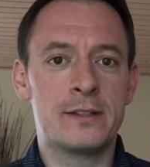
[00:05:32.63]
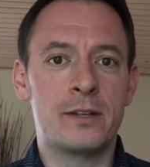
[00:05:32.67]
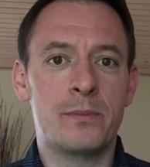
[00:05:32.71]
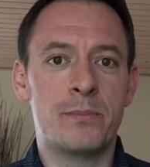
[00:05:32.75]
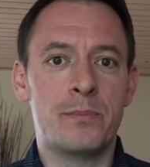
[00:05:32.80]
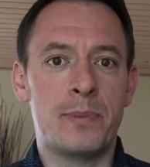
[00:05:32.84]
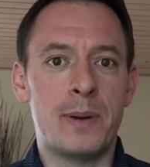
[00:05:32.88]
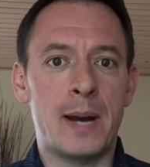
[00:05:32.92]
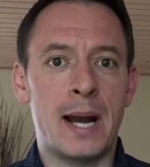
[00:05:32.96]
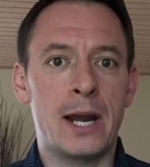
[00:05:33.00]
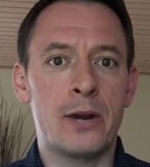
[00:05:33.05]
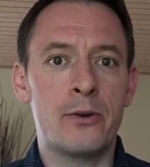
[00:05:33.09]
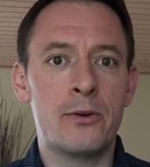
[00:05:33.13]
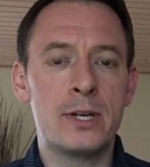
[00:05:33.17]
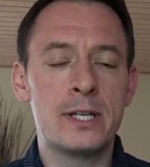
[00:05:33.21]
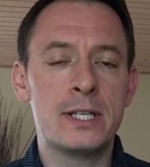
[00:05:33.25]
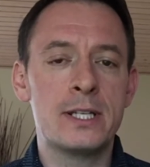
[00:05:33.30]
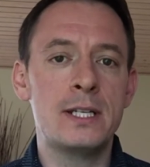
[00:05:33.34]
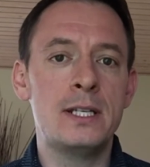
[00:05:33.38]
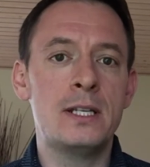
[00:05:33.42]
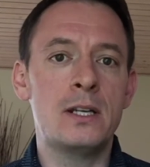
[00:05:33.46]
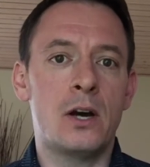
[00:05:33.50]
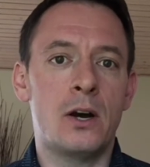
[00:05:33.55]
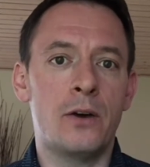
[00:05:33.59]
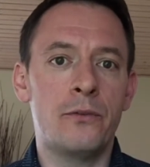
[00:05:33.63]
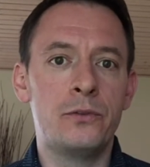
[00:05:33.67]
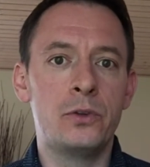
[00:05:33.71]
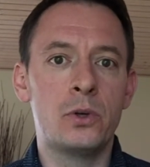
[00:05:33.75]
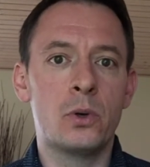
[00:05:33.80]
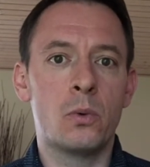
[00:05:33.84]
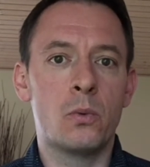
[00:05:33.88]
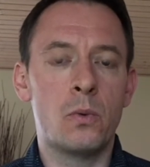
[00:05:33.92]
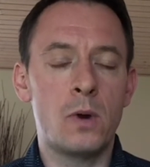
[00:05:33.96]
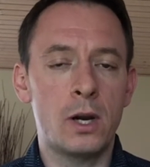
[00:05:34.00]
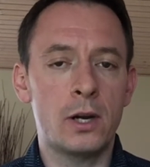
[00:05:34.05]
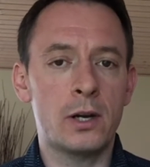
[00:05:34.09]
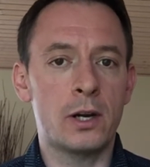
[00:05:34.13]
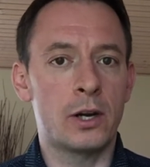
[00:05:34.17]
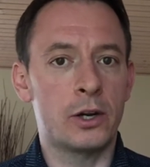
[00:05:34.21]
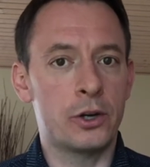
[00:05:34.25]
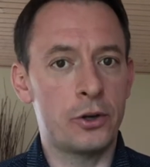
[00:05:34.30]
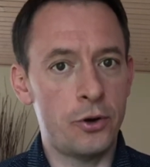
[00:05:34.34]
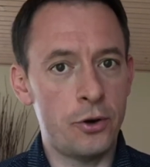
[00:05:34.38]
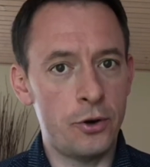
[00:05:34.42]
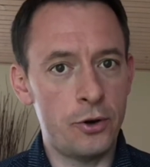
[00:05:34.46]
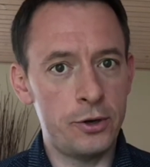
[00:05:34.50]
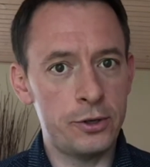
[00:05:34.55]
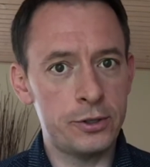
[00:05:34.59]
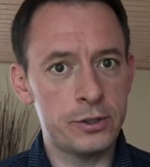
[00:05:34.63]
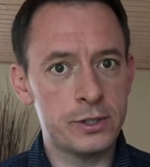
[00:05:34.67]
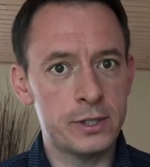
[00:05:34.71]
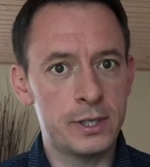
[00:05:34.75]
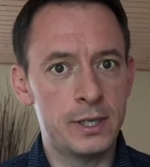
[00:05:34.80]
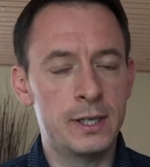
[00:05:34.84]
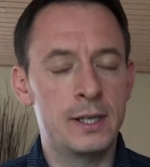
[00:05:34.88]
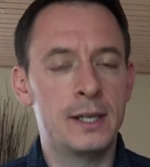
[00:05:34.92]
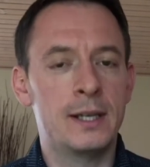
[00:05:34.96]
the piracy of your work occurs